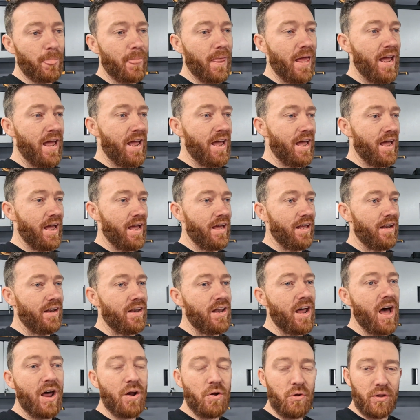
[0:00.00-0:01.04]
And
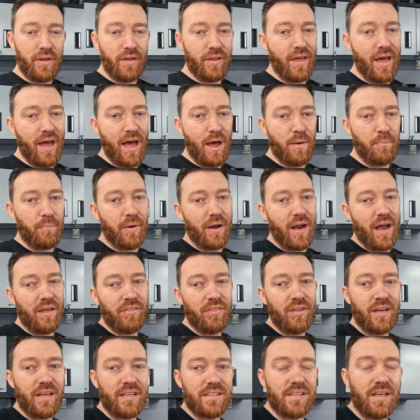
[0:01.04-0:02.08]
not only that, but I
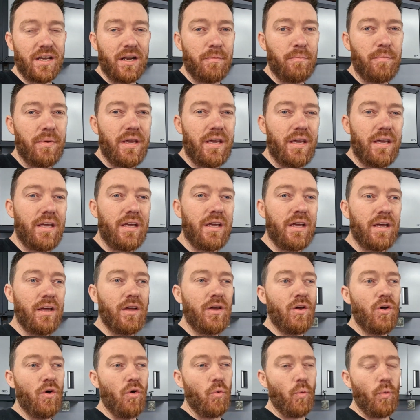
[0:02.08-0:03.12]
think it's going to be
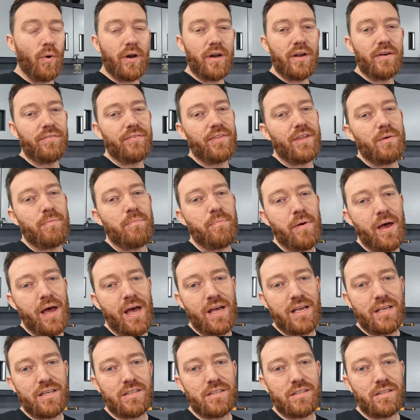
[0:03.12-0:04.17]
one of the
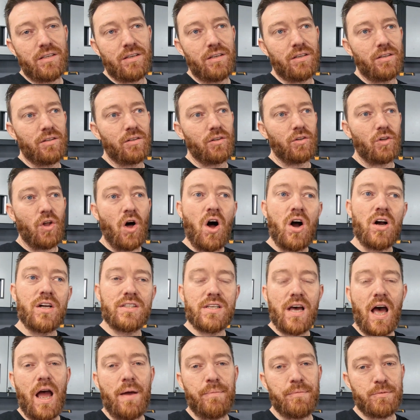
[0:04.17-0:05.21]
best
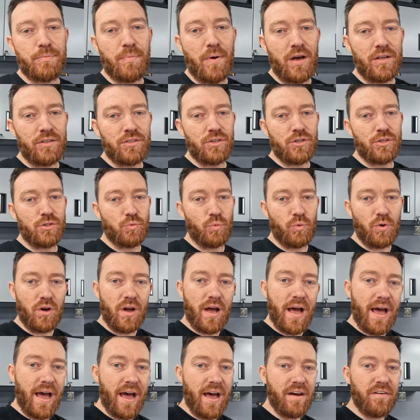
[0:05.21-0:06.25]
longtime sponsors we'll
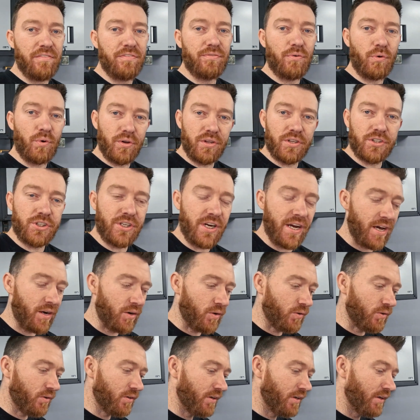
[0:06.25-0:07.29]
have for the
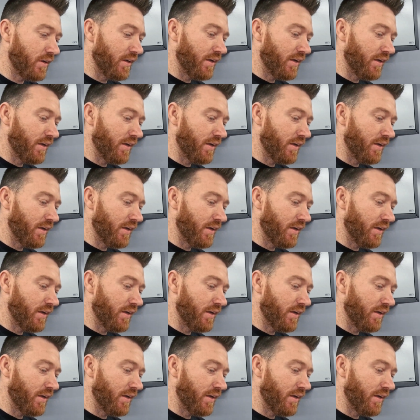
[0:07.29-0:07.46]
channel,